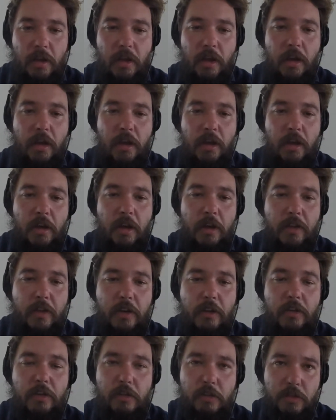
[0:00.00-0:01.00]
And then
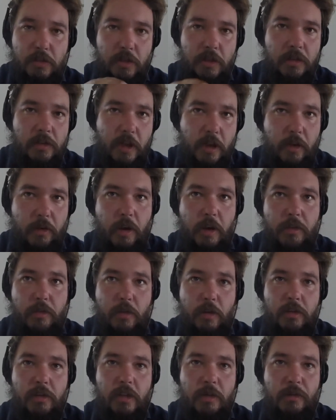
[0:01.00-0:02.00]
you use the second
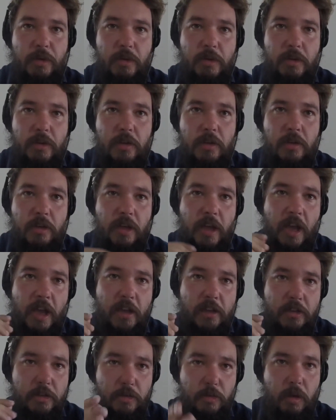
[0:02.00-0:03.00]
Isochron Scepter to
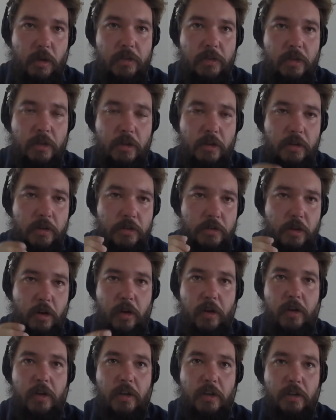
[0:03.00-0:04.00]
cast Swan Song,
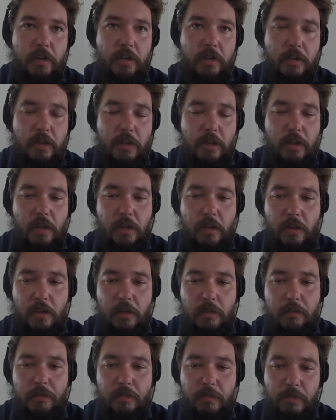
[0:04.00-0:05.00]
targeting the
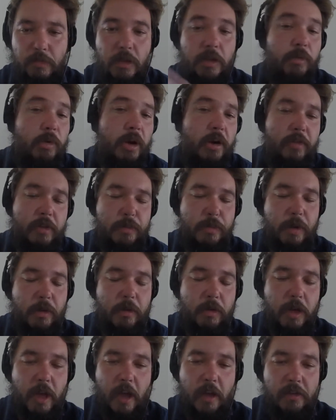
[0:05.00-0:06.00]
whatever spell
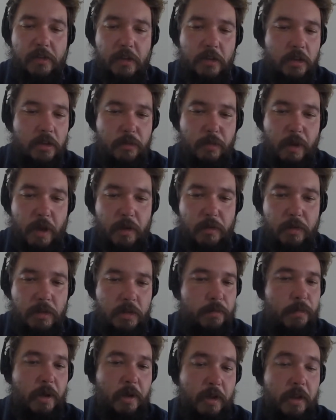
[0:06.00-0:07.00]
you cast. It doesn't matter what the
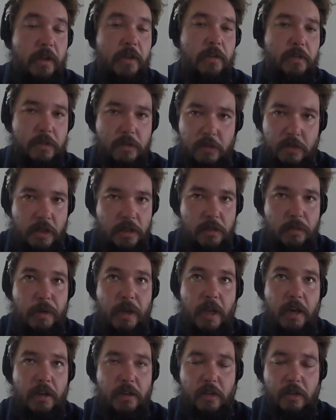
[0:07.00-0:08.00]
spell is. It just has to be
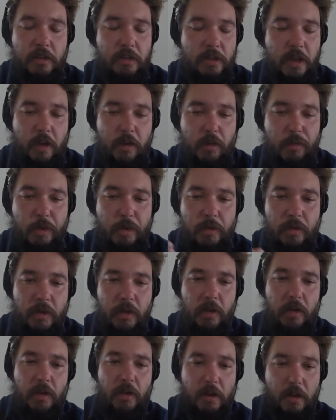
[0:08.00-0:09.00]
anything that's counterable.
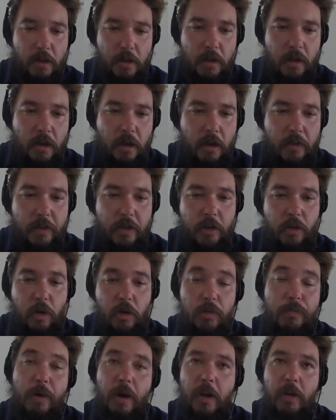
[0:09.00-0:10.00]
And then you
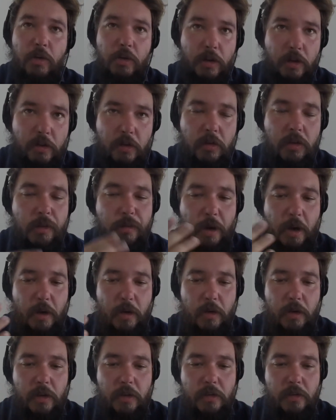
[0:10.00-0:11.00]
hold priority. Holding
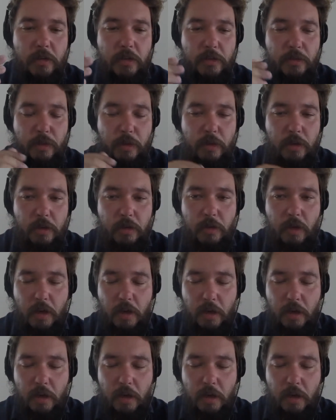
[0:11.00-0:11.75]
priority is just when you,